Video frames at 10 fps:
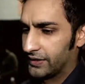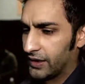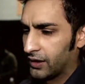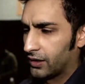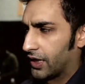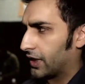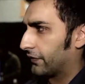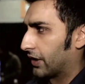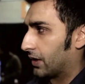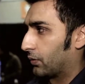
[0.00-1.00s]
done a lot
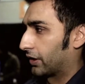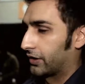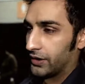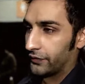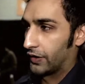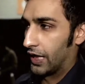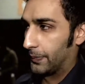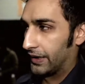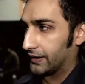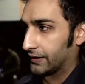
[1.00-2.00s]
of work on different
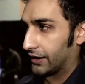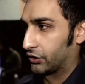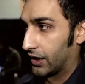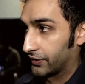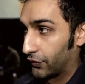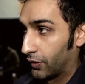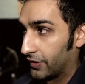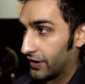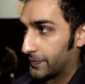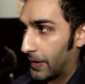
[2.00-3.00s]
IPs like
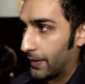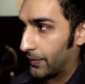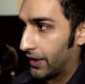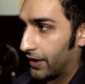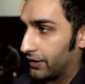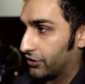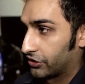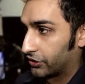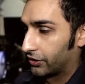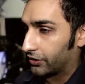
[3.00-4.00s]
Transformers, Batman, Ninja
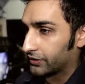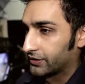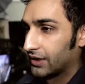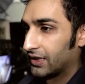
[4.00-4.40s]
Turtles.